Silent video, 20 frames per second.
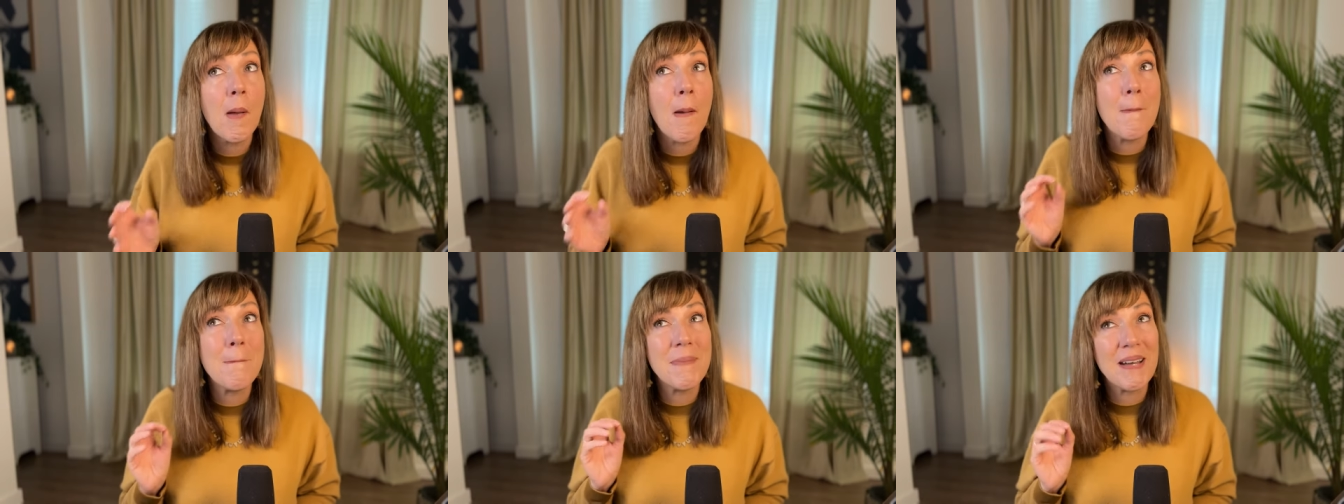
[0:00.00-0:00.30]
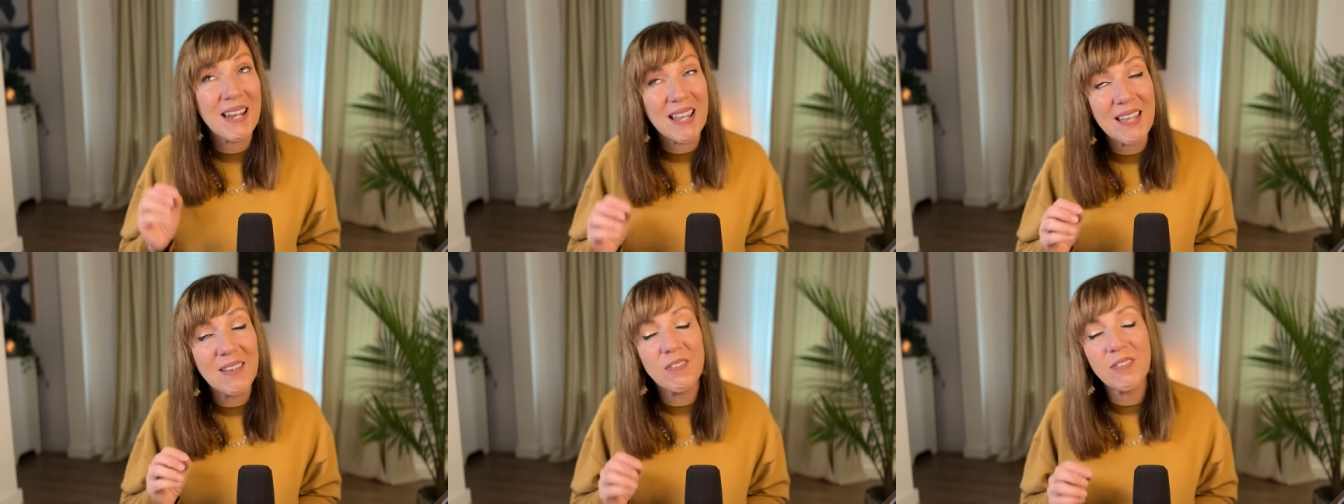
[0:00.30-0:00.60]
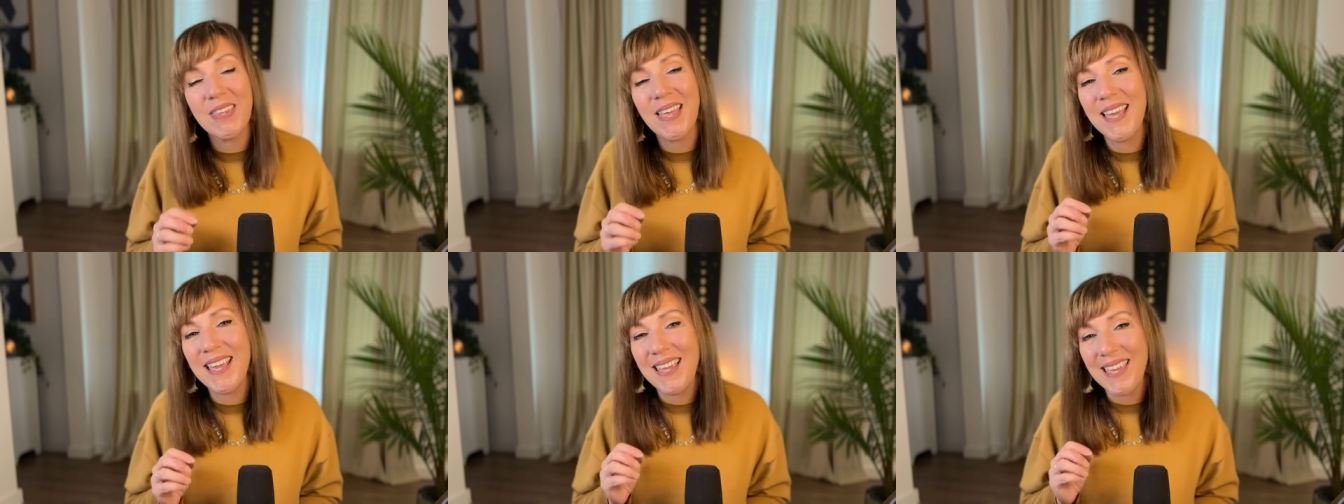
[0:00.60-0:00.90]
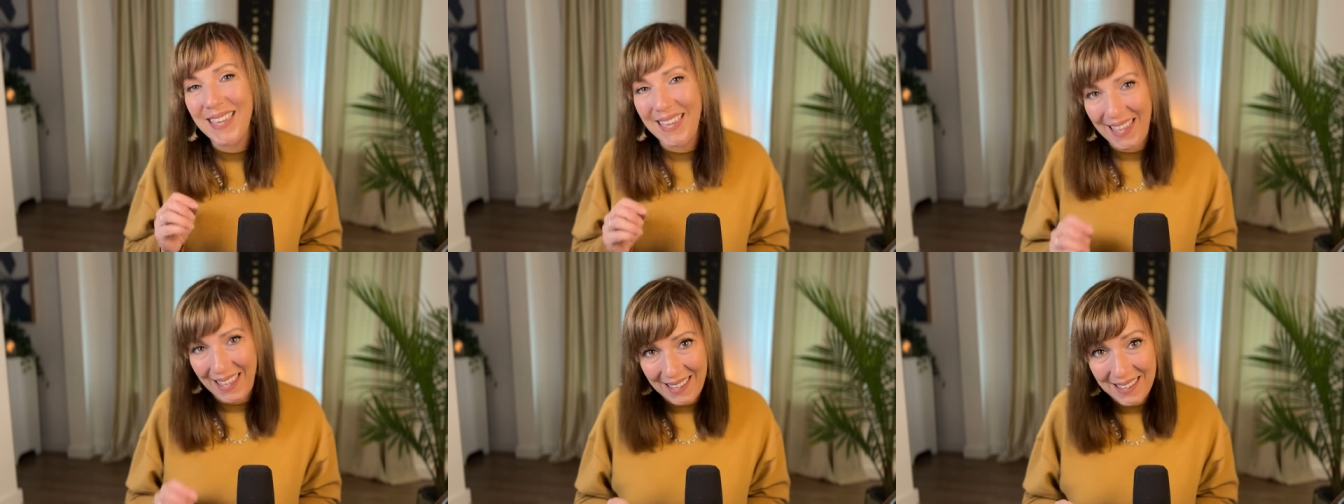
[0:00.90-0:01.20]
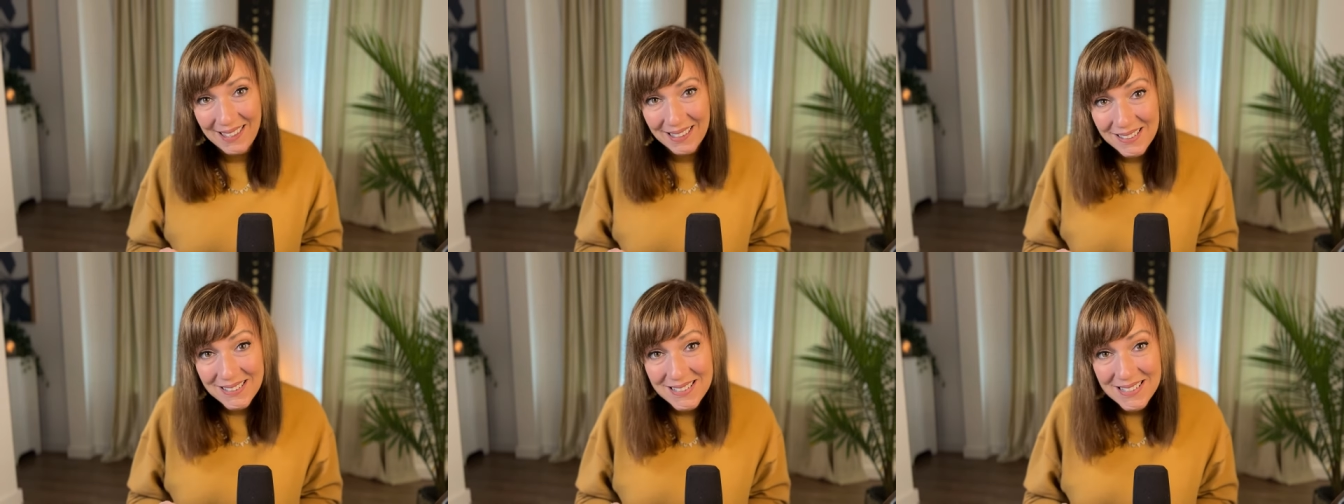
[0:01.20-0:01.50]
But if they
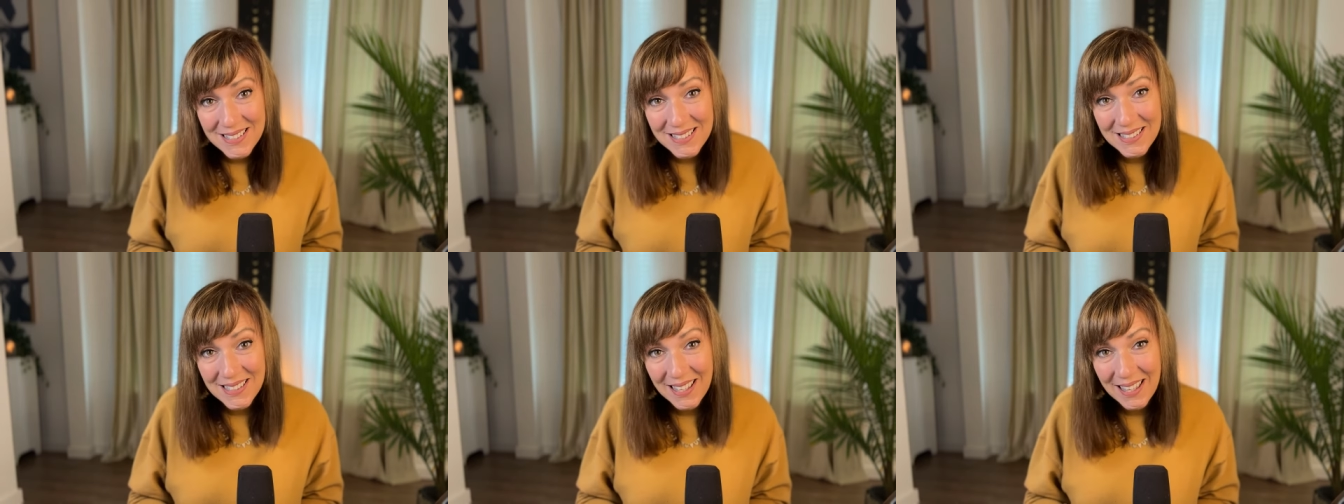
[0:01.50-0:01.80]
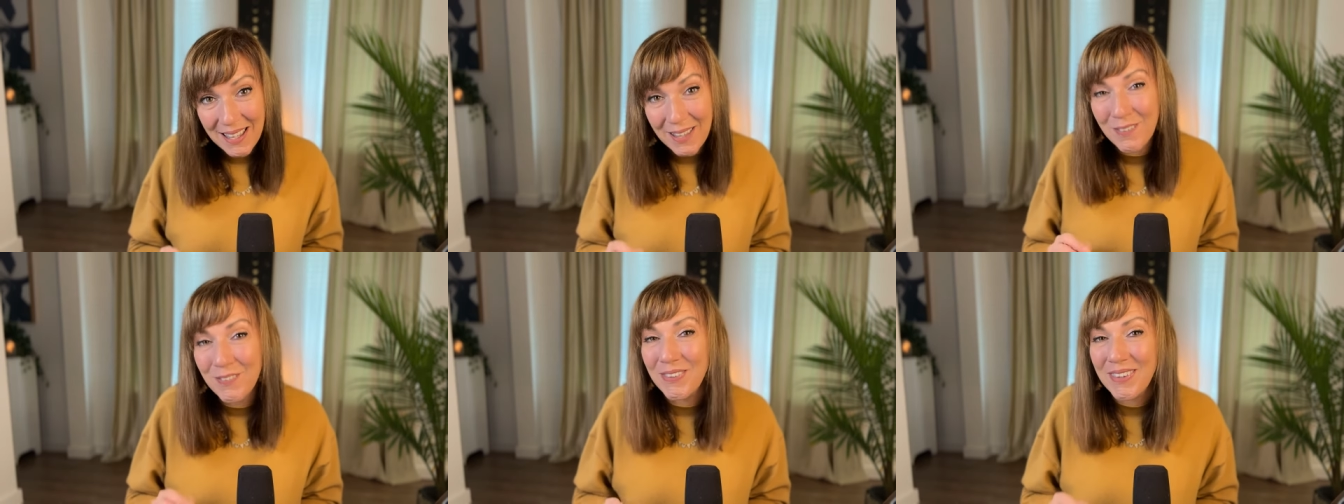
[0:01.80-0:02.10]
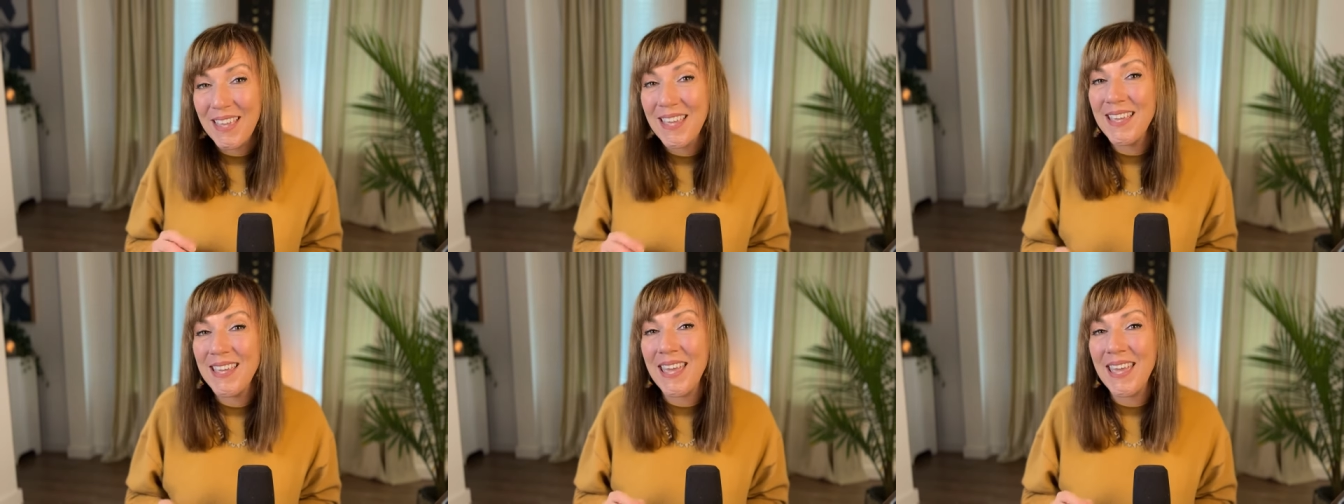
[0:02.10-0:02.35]
can't, if they